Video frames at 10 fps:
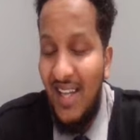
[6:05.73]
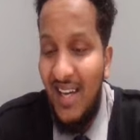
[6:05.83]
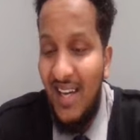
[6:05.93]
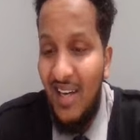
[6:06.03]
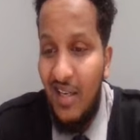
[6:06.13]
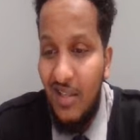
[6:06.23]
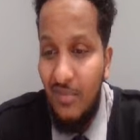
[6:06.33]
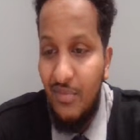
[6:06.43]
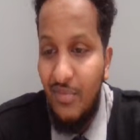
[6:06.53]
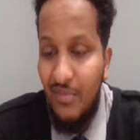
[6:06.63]
are
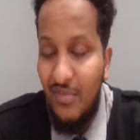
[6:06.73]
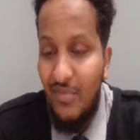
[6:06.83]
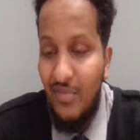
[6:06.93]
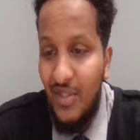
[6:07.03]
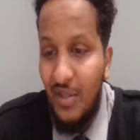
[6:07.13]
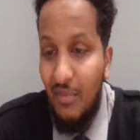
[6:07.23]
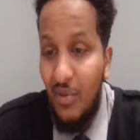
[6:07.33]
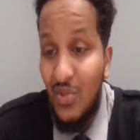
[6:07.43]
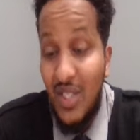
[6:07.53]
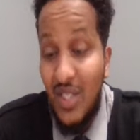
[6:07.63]

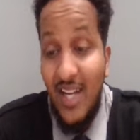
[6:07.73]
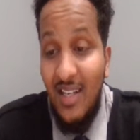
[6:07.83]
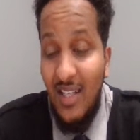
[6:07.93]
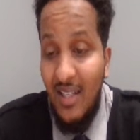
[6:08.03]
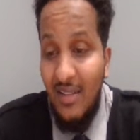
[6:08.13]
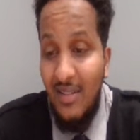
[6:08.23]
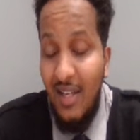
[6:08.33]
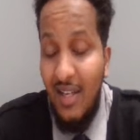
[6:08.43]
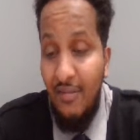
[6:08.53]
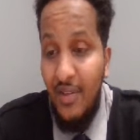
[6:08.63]
most likely,
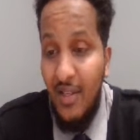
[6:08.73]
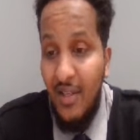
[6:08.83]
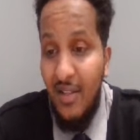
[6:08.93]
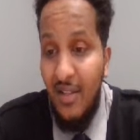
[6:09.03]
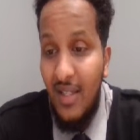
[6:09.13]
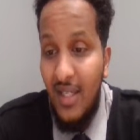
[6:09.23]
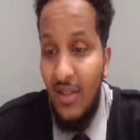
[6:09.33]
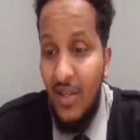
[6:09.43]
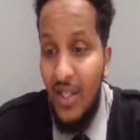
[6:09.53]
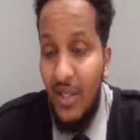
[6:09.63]
definitely
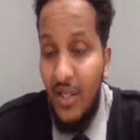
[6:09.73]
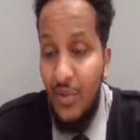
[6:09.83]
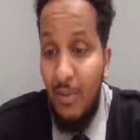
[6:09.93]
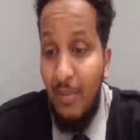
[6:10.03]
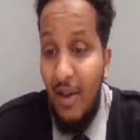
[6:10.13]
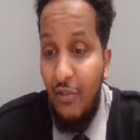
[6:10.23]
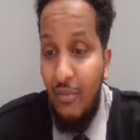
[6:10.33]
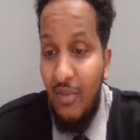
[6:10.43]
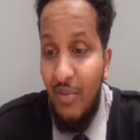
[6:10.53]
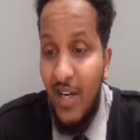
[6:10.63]
on the
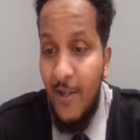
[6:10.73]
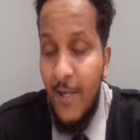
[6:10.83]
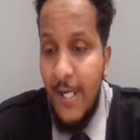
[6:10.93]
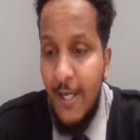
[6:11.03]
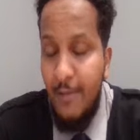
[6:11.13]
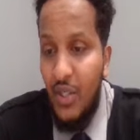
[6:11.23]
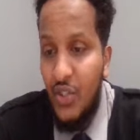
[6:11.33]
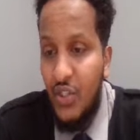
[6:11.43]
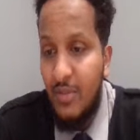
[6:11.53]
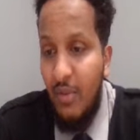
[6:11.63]
platform, right? But
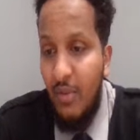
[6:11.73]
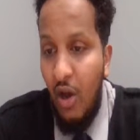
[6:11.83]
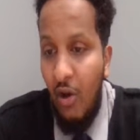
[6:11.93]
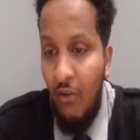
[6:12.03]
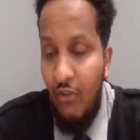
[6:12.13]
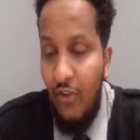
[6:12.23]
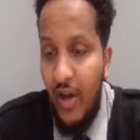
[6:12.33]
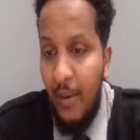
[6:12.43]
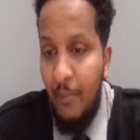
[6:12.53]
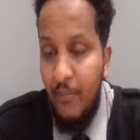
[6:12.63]
it's just a matter of
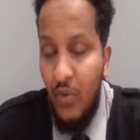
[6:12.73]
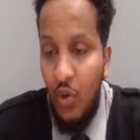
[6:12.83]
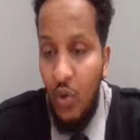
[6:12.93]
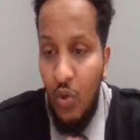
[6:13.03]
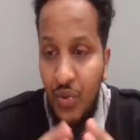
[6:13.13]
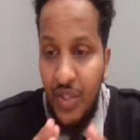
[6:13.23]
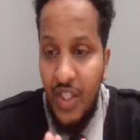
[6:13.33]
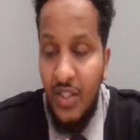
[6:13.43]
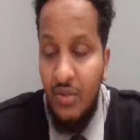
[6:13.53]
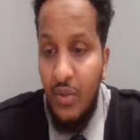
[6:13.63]
haunting
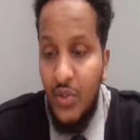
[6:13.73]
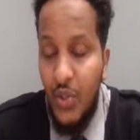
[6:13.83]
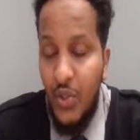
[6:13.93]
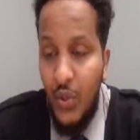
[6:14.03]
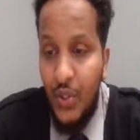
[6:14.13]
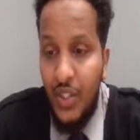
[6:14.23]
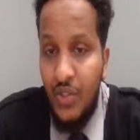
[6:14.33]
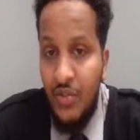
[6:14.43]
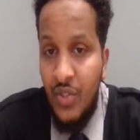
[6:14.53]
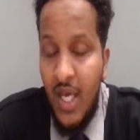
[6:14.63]
into those
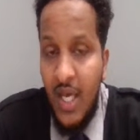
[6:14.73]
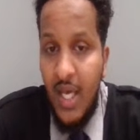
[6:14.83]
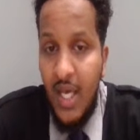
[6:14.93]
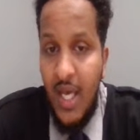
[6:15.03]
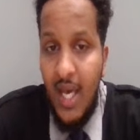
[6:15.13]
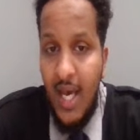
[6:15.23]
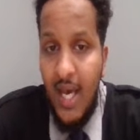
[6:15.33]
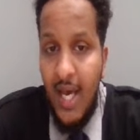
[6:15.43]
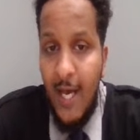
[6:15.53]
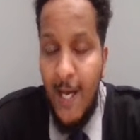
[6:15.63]
audience.
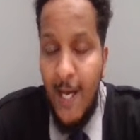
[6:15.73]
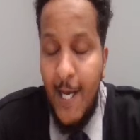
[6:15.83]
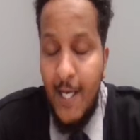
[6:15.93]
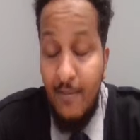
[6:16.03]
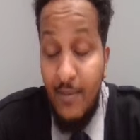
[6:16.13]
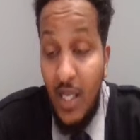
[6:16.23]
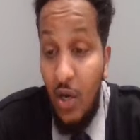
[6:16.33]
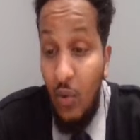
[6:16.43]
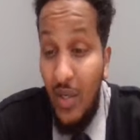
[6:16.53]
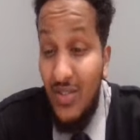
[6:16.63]

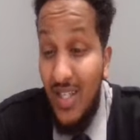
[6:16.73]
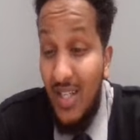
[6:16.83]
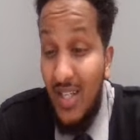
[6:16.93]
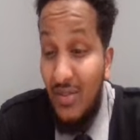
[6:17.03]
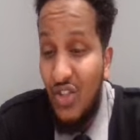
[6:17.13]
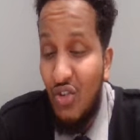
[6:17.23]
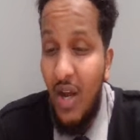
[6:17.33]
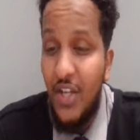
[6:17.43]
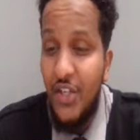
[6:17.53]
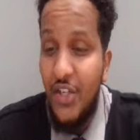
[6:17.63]
Now let's get into the
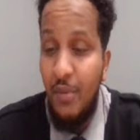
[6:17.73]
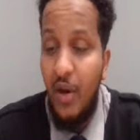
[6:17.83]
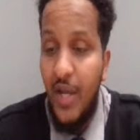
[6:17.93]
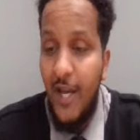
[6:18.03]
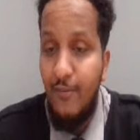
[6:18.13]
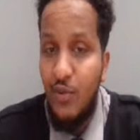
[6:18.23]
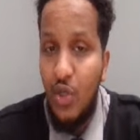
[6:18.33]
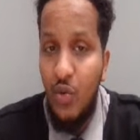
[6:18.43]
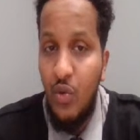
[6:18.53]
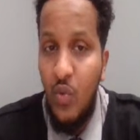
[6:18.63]
strategy part. Yeah.
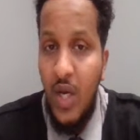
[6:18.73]
So